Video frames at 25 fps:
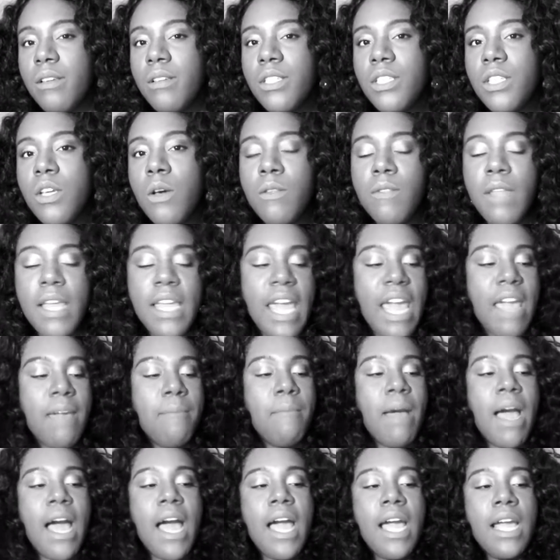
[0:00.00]
So they gave
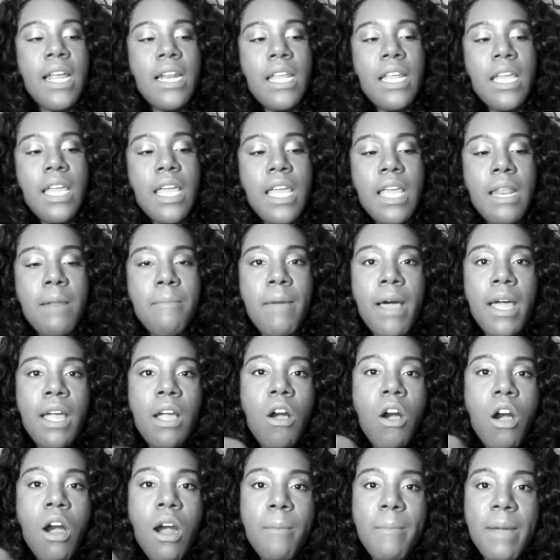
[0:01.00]
mine in my
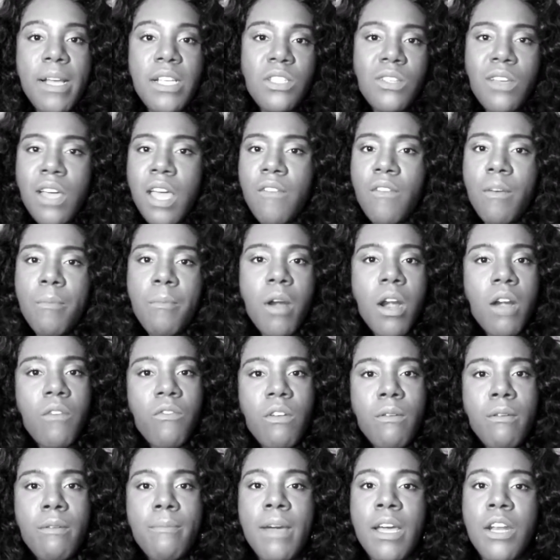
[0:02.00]
arm. I still have a mark
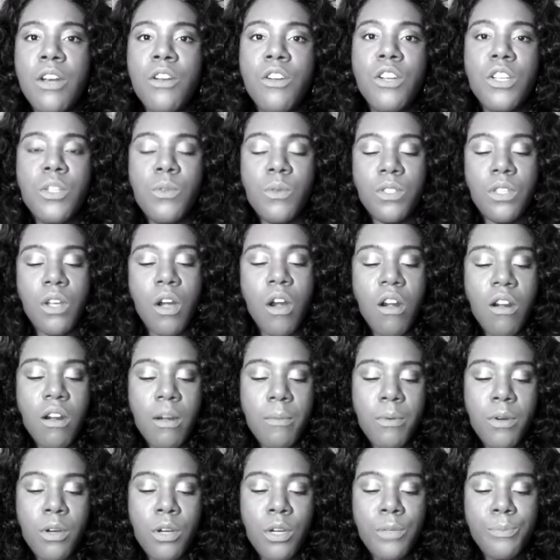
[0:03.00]
from it. My nurse was
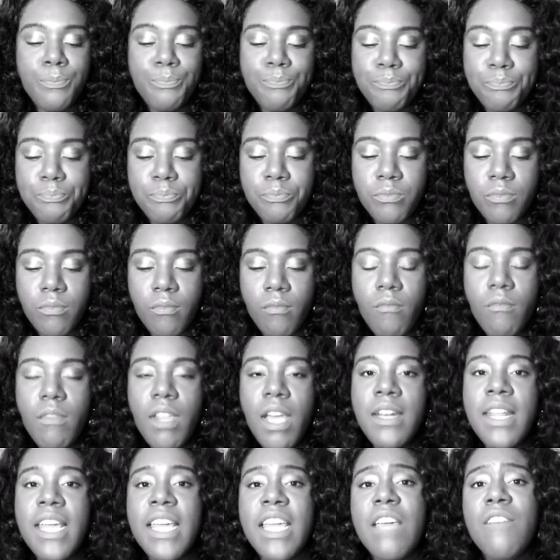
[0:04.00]
horrible.
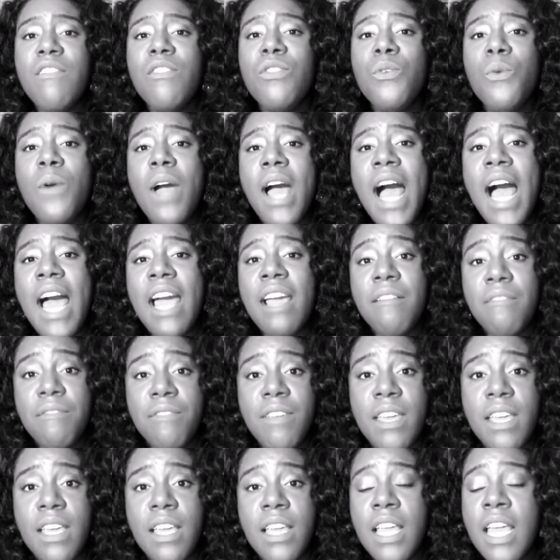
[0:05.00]
They give it through an
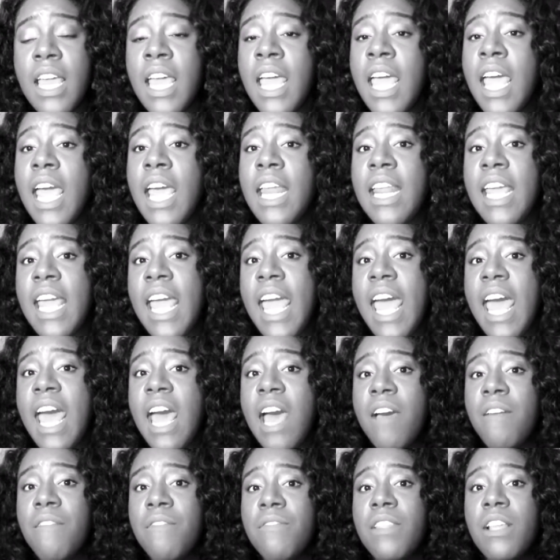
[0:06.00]
IV, and you
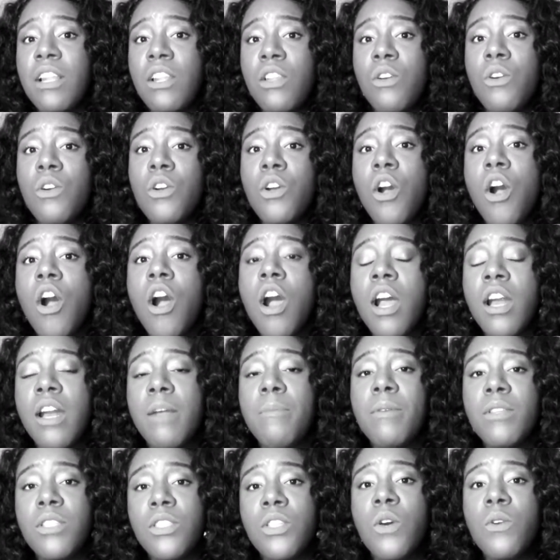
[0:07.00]
have the little card of
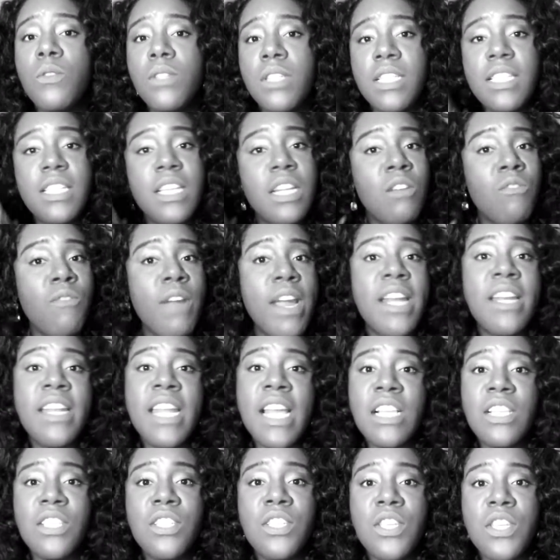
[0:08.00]
Pitocin sitting right
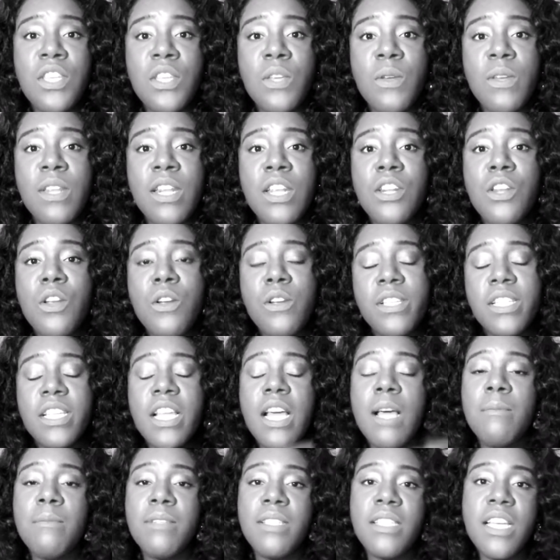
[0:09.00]
next to you, and the nurse
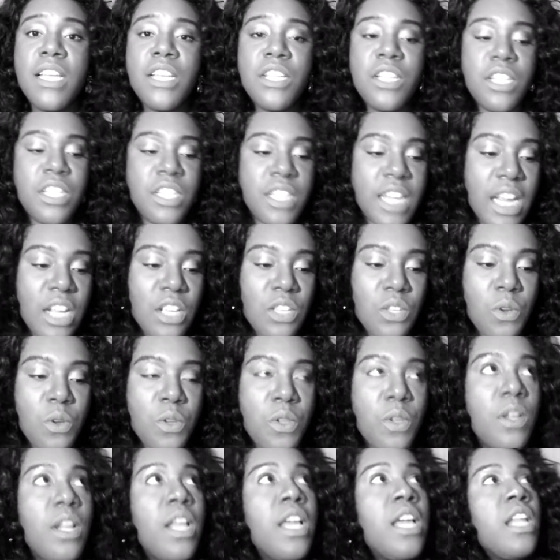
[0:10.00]
comes in, she checks on
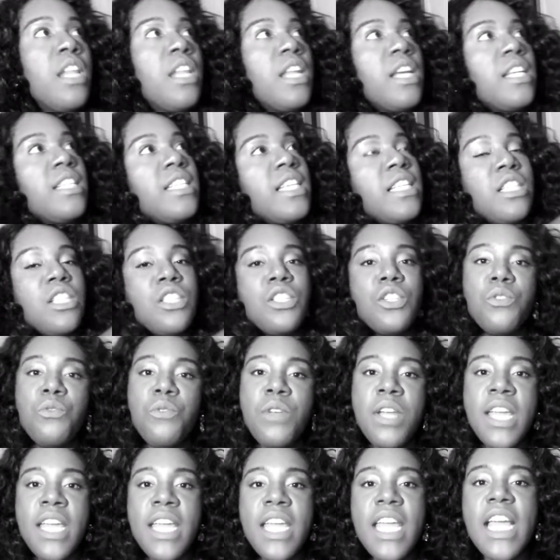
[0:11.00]
you, looks at the
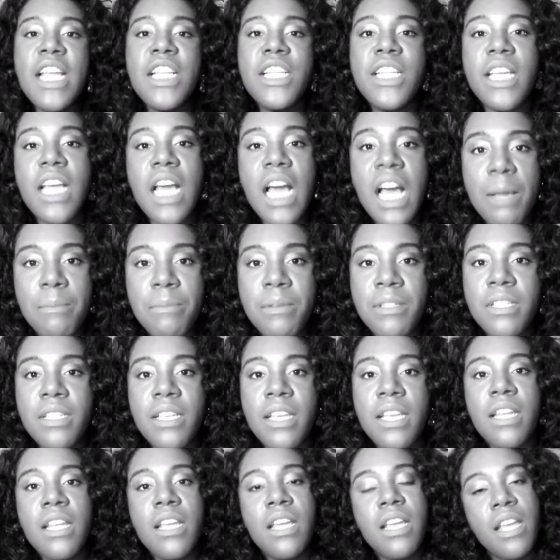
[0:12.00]
screen, and she ups
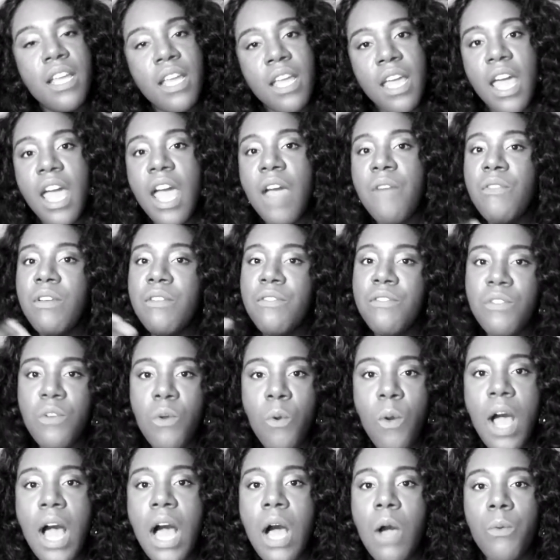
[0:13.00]
it every
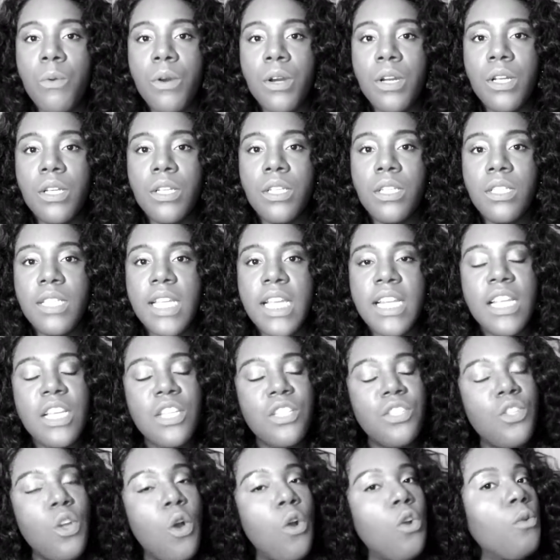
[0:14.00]
few hours. They
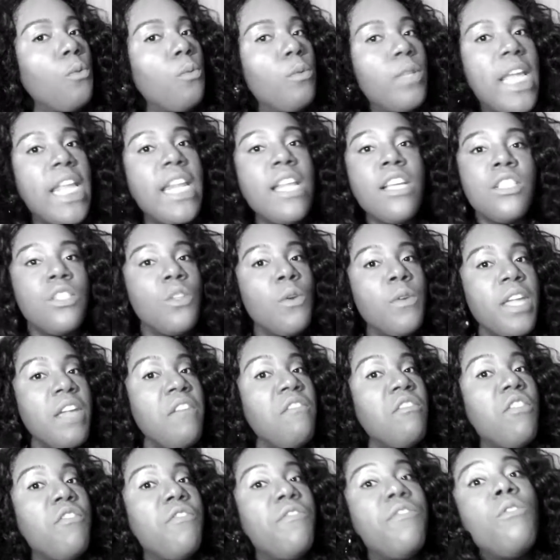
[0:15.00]
just don't give
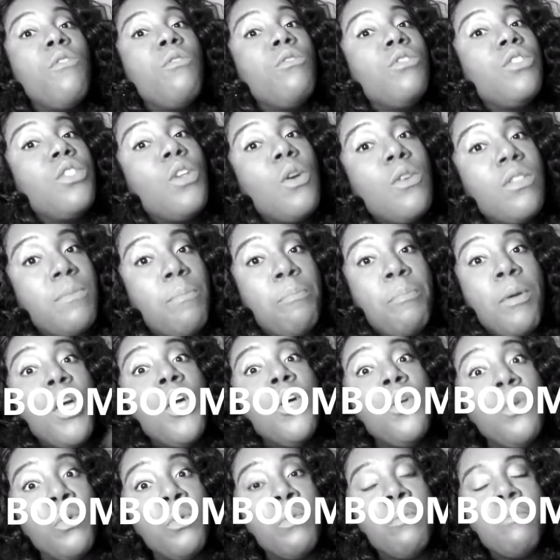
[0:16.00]
you the full dose,
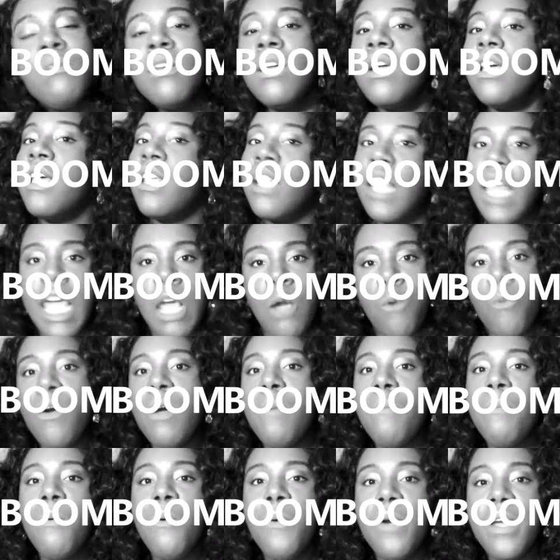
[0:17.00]
boom, at
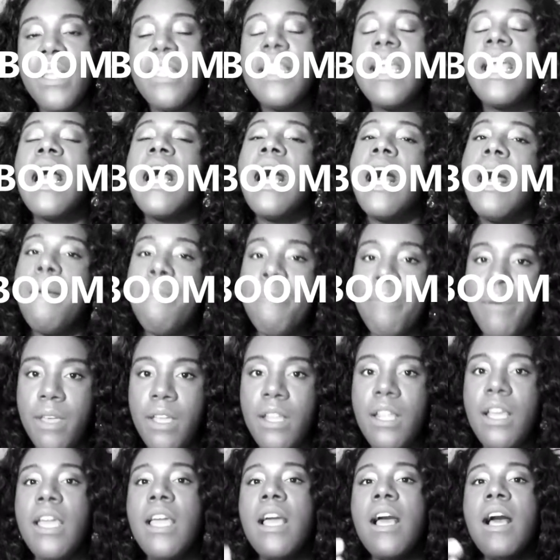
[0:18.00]
one point. They up
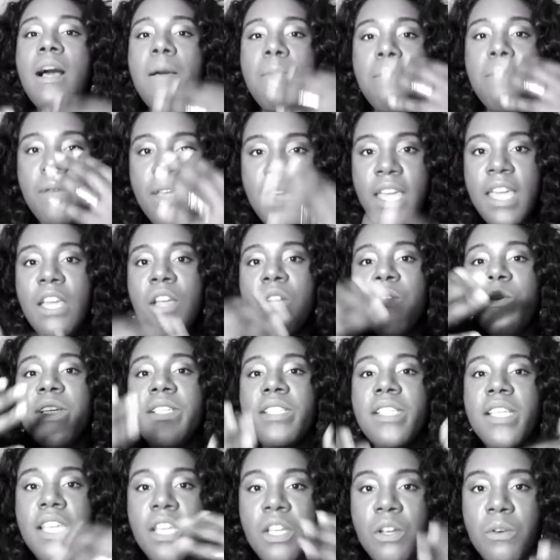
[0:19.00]
it,
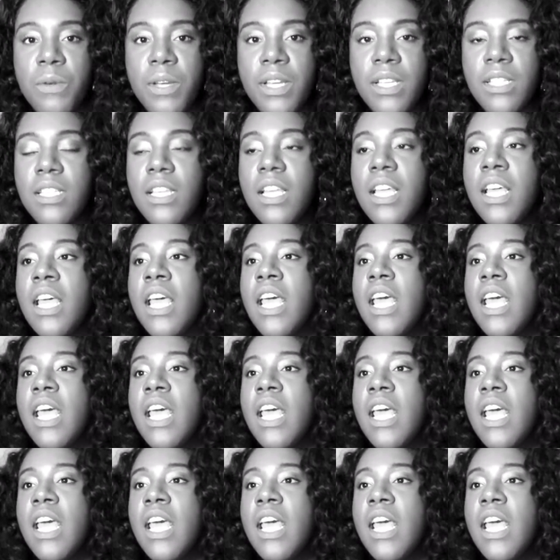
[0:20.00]
increase.